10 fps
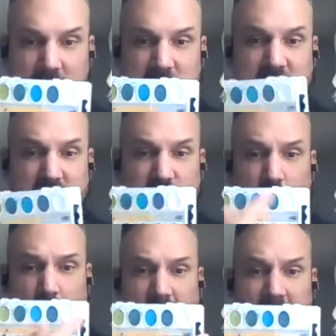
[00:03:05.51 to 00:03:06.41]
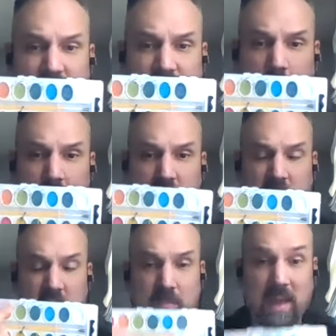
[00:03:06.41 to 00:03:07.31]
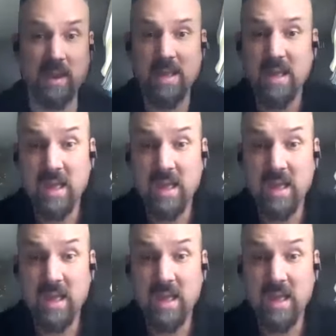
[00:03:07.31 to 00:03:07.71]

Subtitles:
This is a tray of watercolor paint.